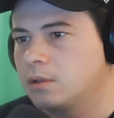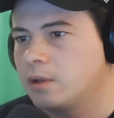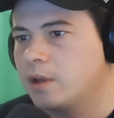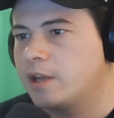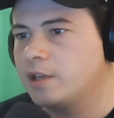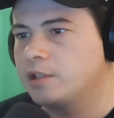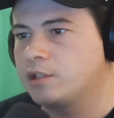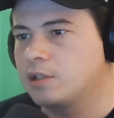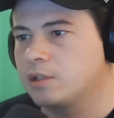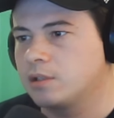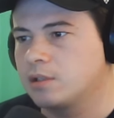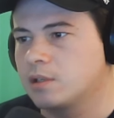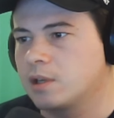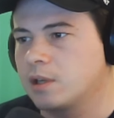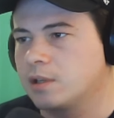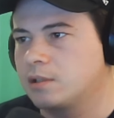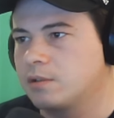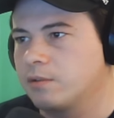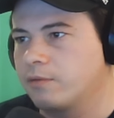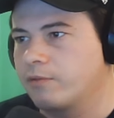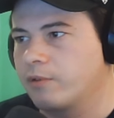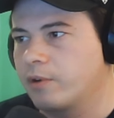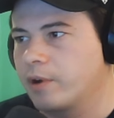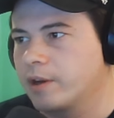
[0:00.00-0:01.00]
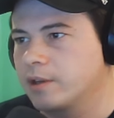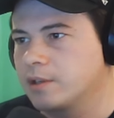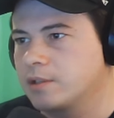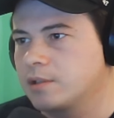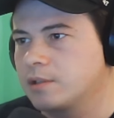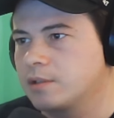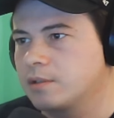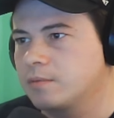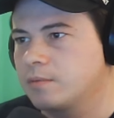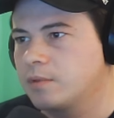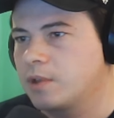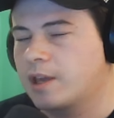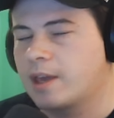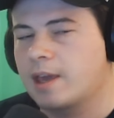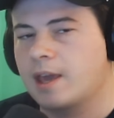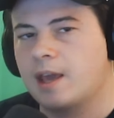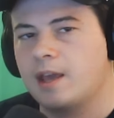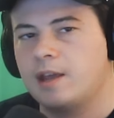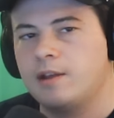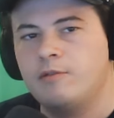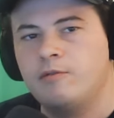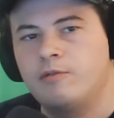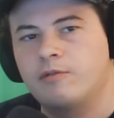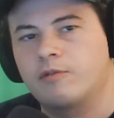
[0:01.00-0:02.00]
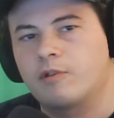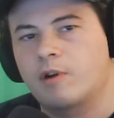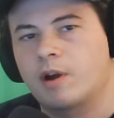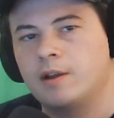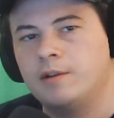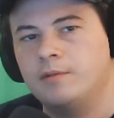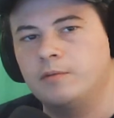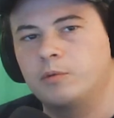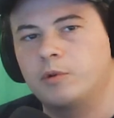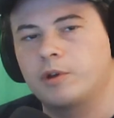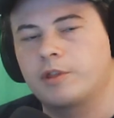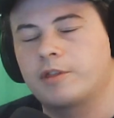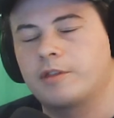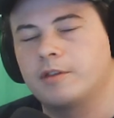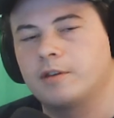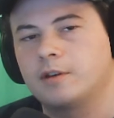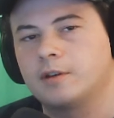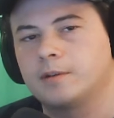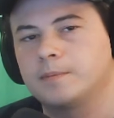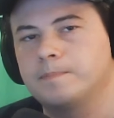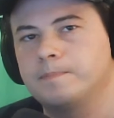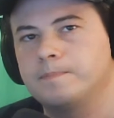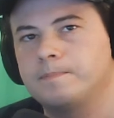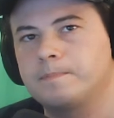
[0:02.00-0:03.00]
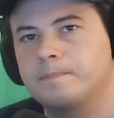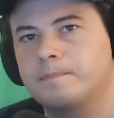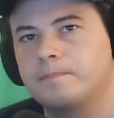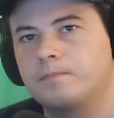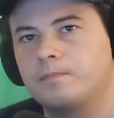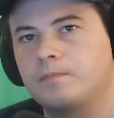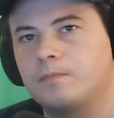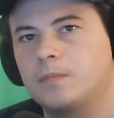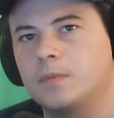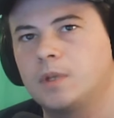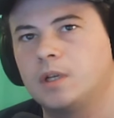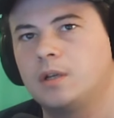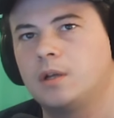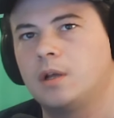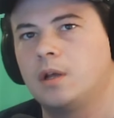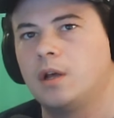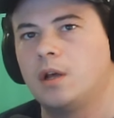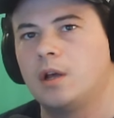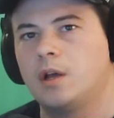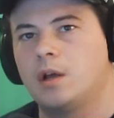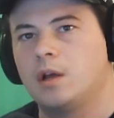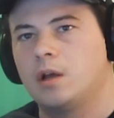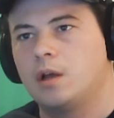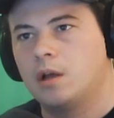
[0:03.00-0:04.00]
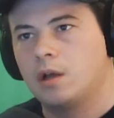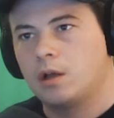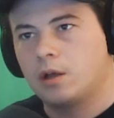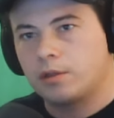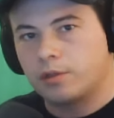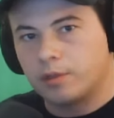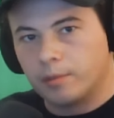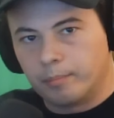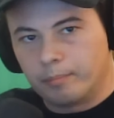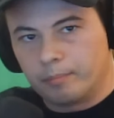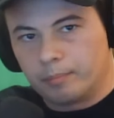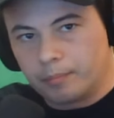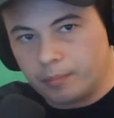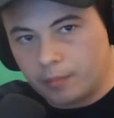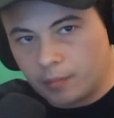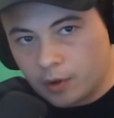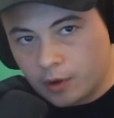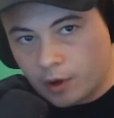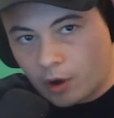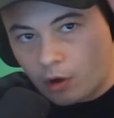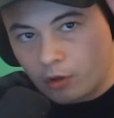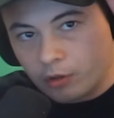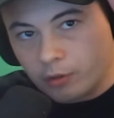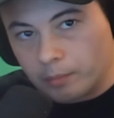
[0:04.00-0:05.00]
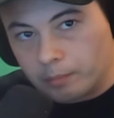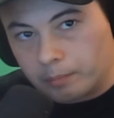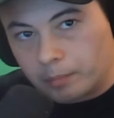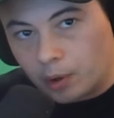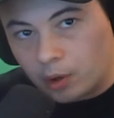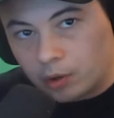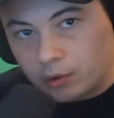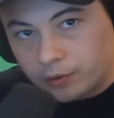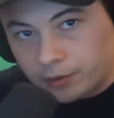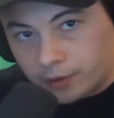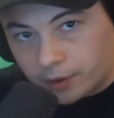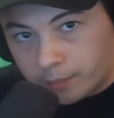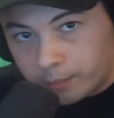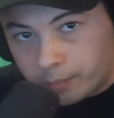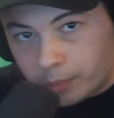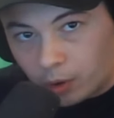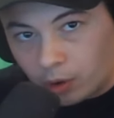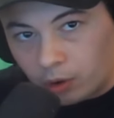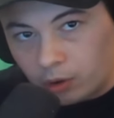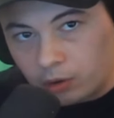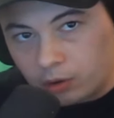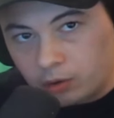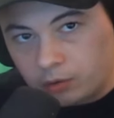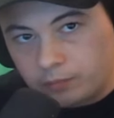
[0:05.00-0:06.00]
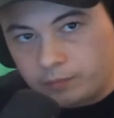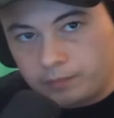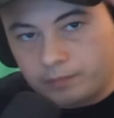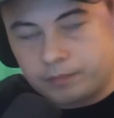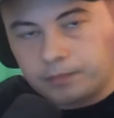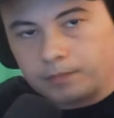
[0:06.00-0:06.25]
Ancient sites of France. The cave, right? With the, the all the, the bowl.